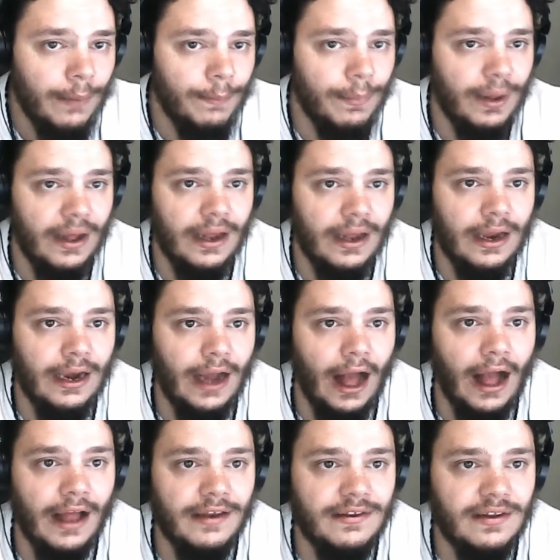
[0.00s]
but
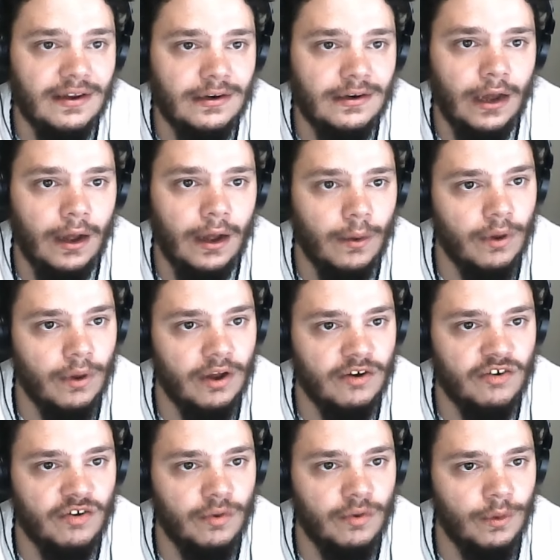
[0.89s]
I did not
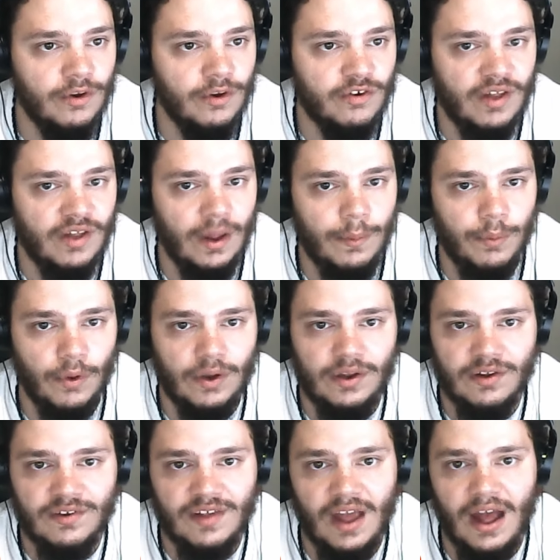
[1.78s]
watch too much tape on
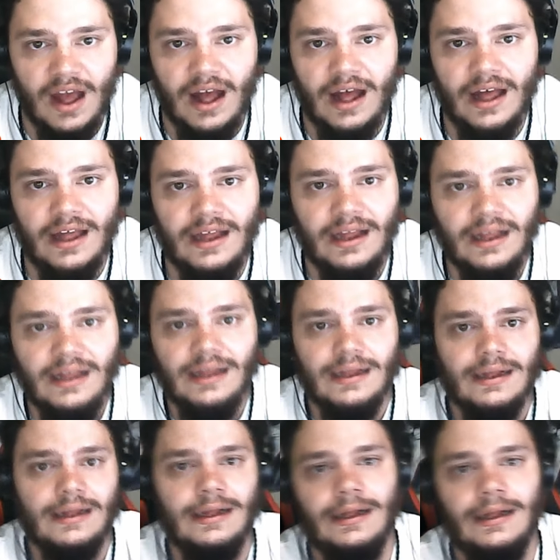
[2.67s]
this guy.
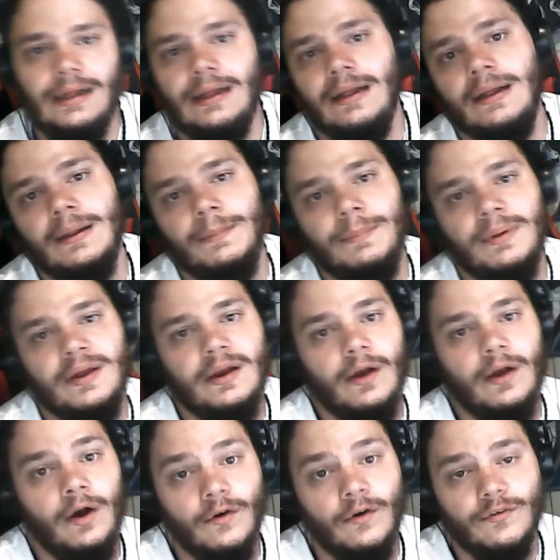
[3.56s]

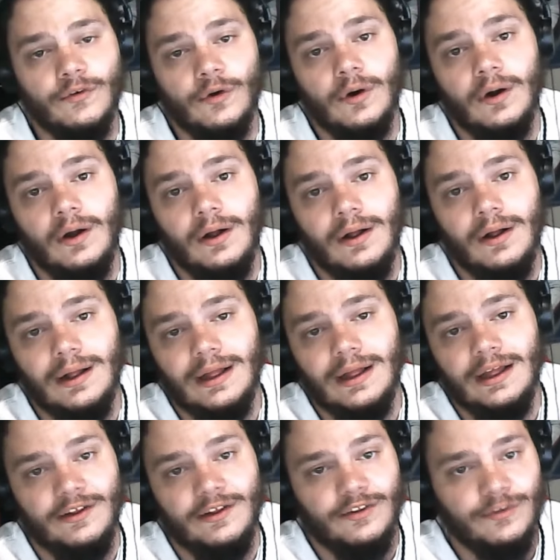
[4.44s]
But overall,
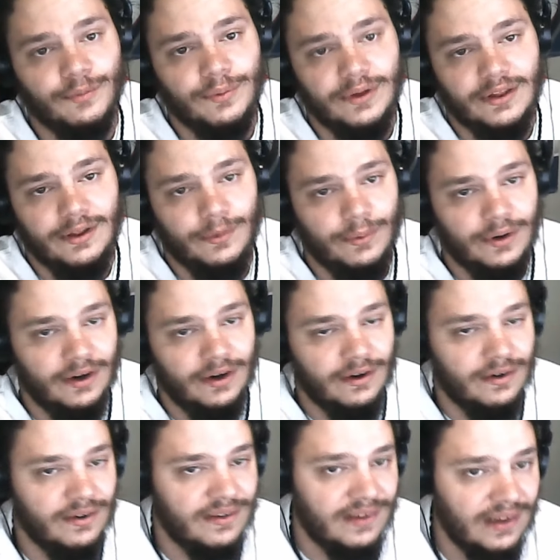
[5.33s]
it's really
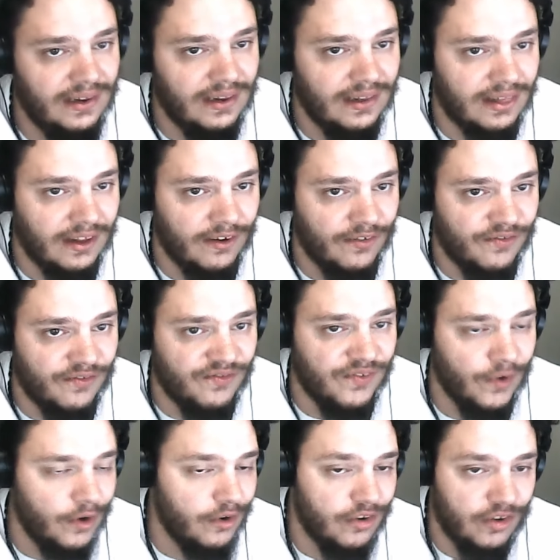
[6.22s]
weird to see that their
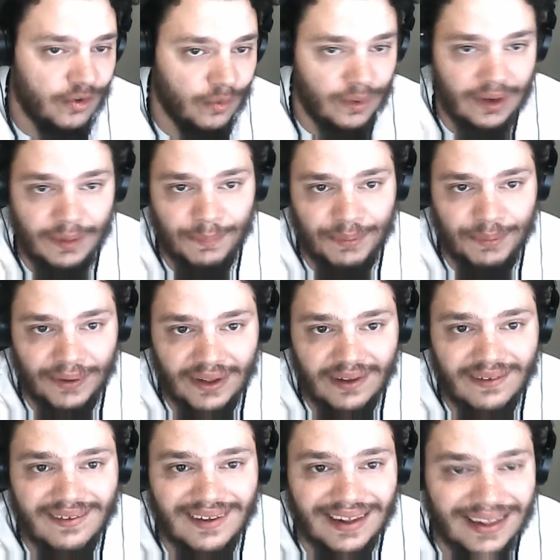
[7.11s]
first 3
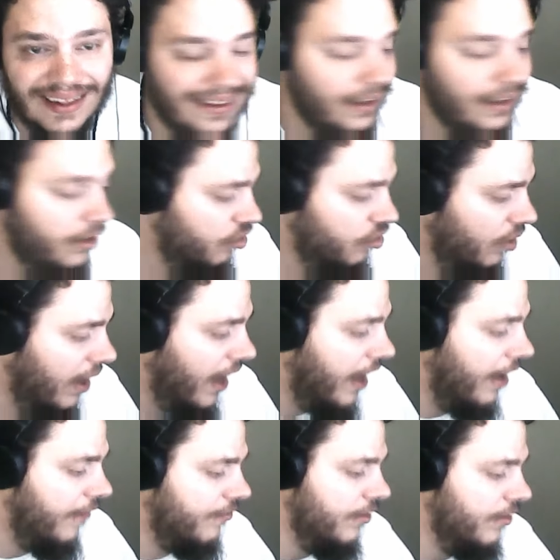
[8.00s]
picks in the
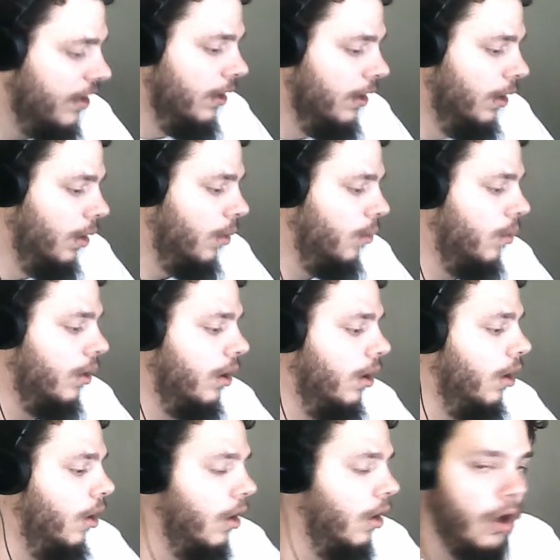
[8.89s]
draft
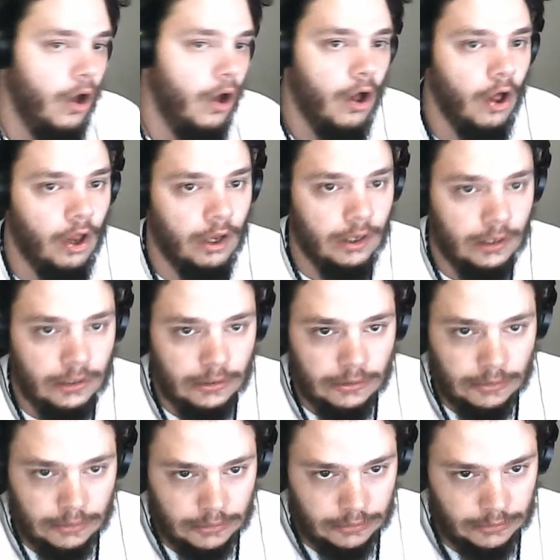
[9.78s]
were all
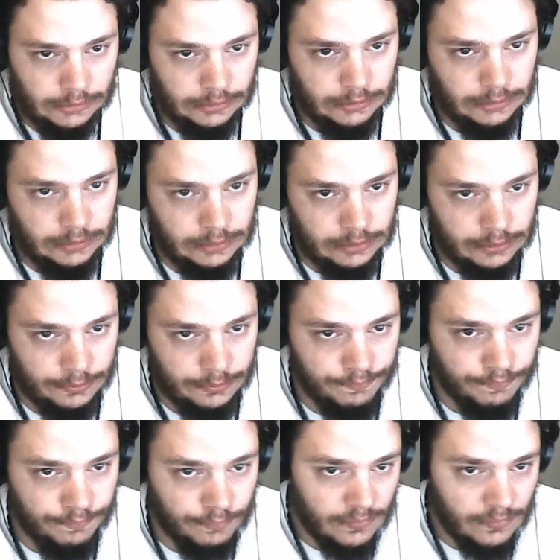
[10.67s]

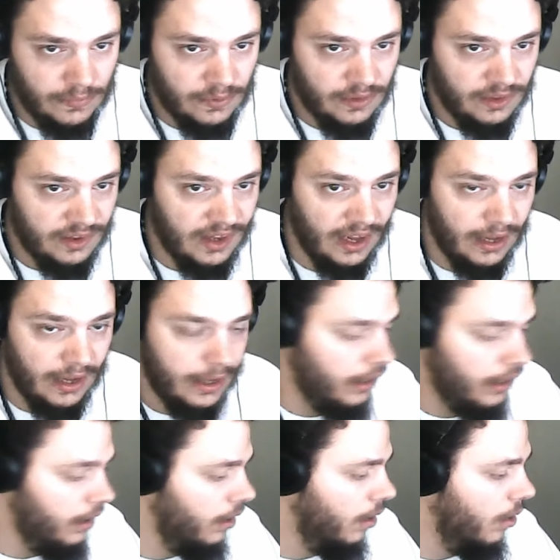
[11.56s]

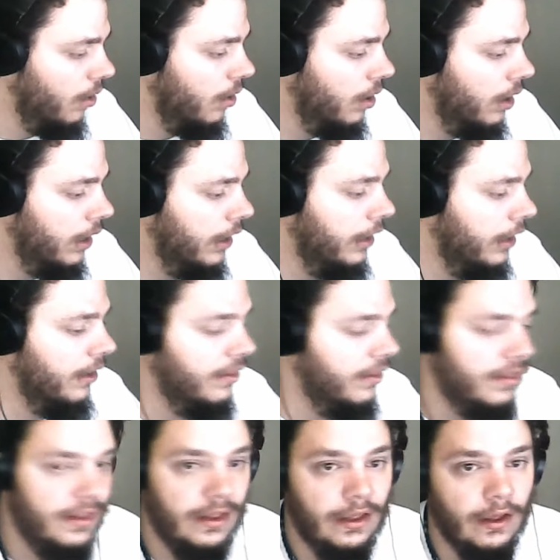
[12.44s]
taken on
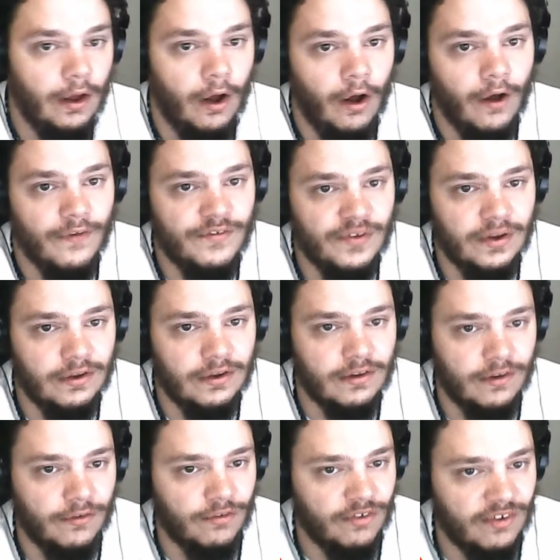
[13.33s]
the
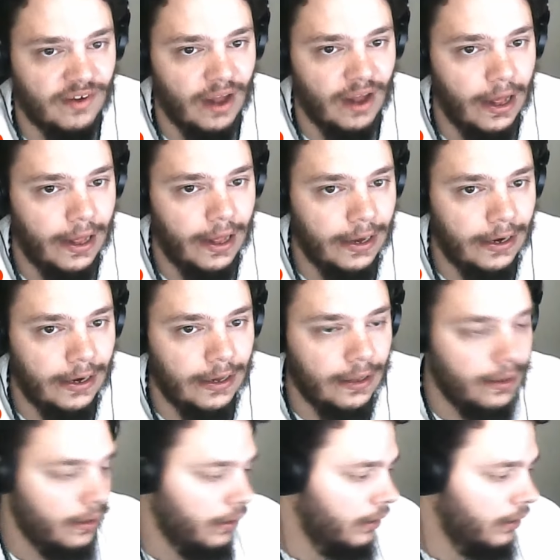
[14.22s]
offensive side